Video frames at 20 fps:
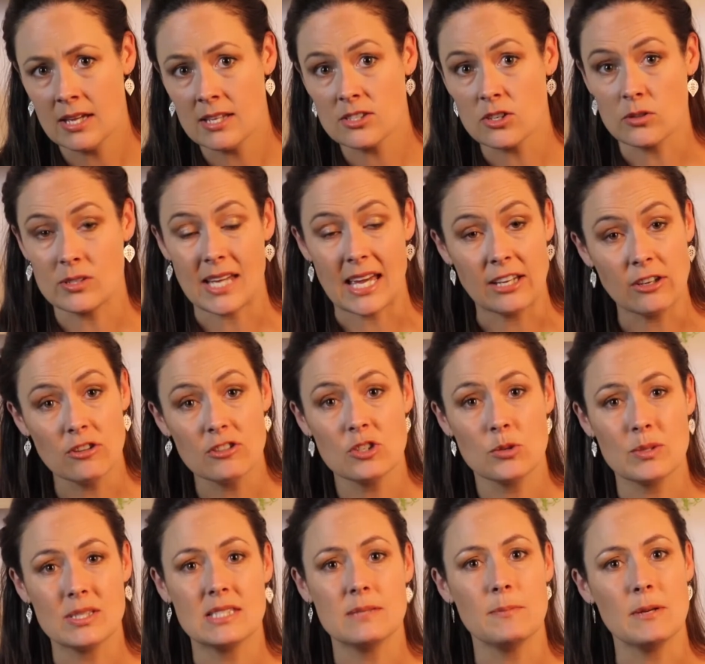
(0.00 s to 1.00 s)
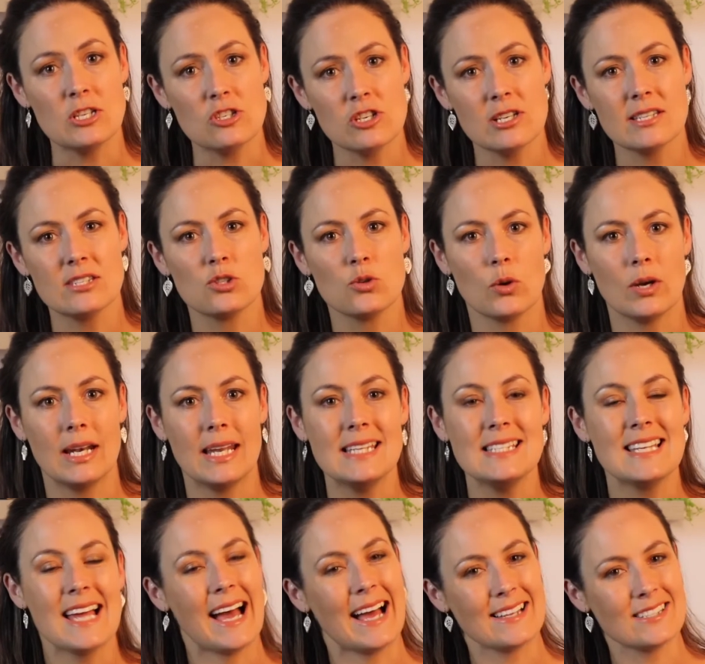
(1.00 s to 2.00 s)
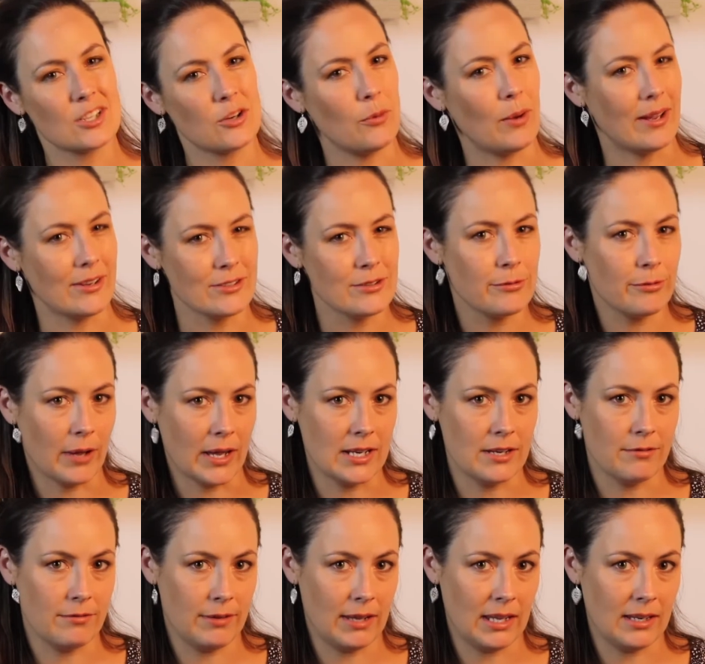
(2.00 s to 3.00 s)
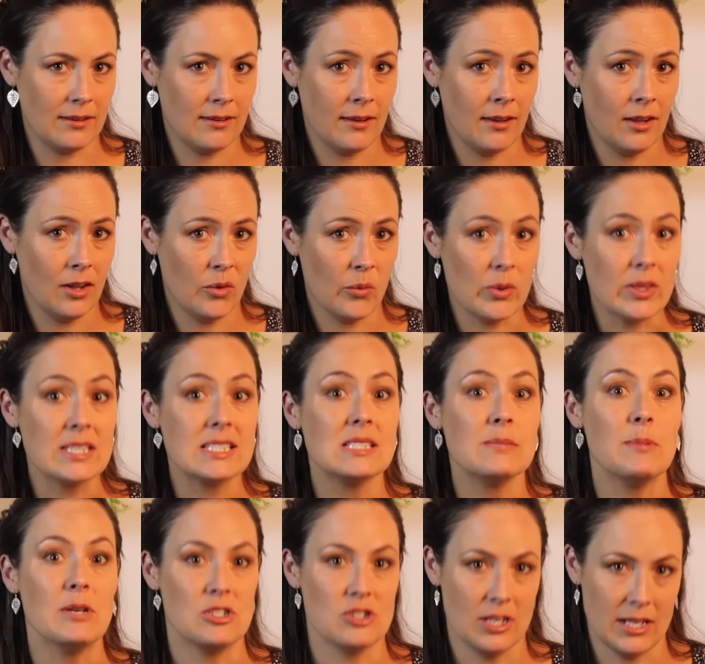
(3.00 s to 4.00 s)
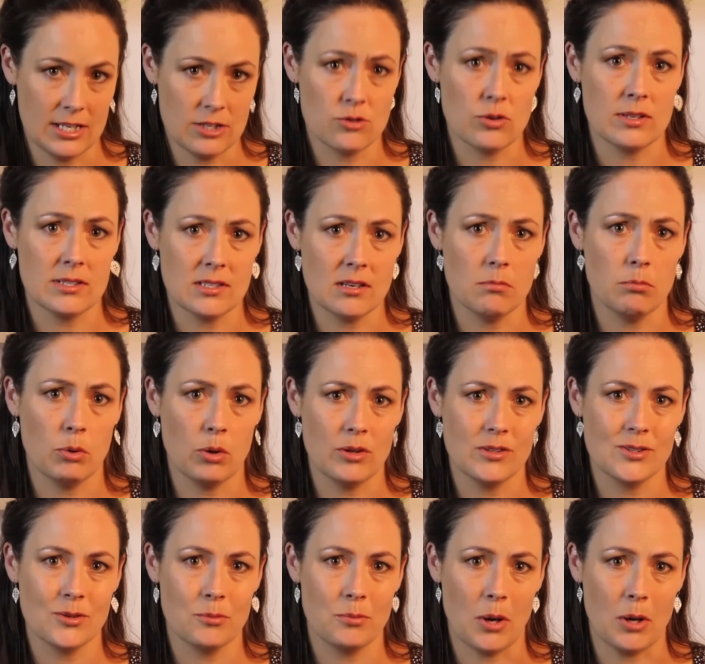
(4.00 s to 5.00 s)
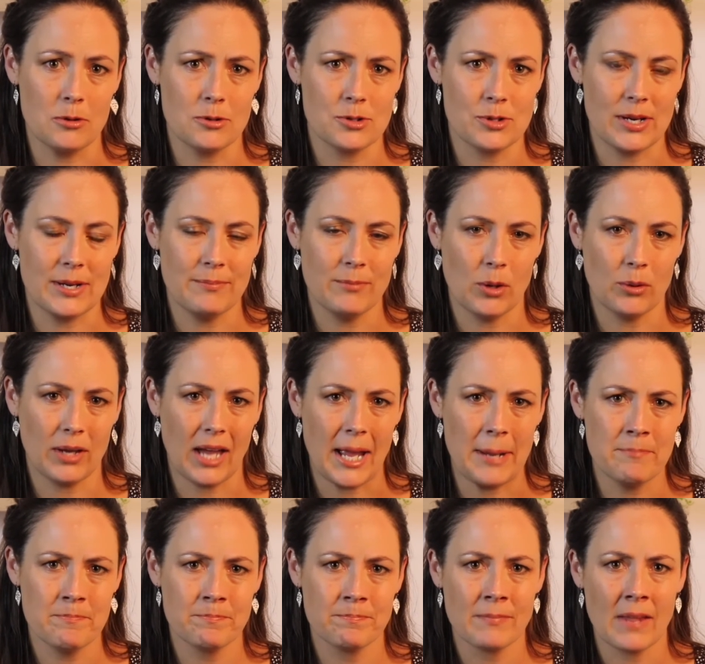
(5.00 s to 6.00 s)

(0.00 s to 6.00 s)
So take her to a specialist or at least ask around to find a vet with a special interest in birds or poultry, okay?